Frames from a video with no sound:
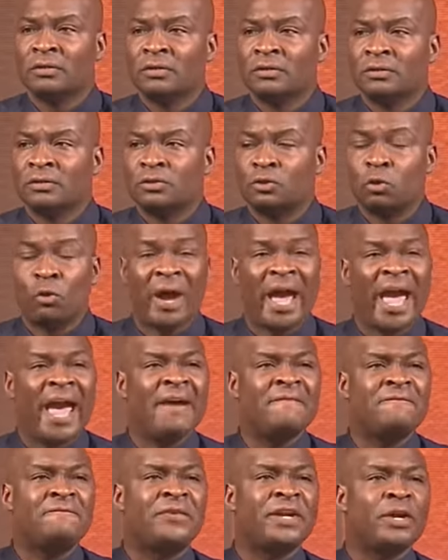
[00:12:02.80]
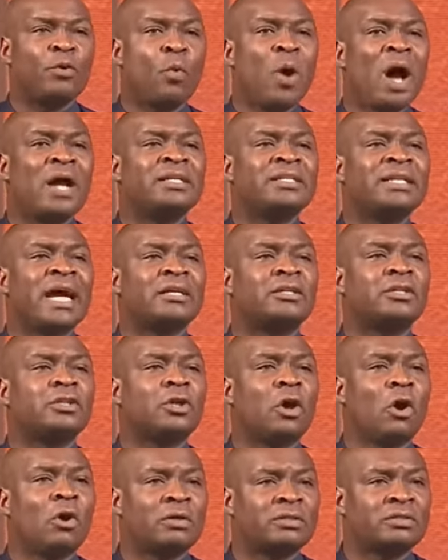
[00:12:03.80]
to everyone that
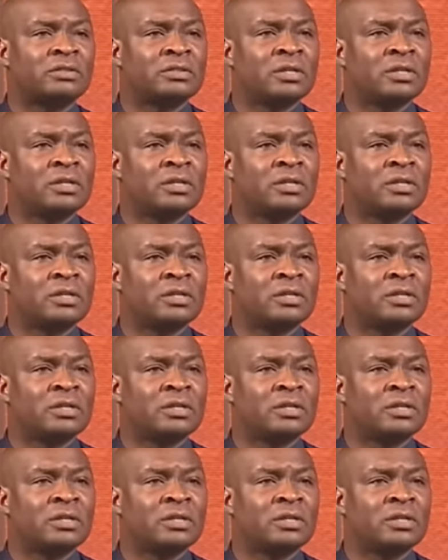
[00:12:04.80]
knocks.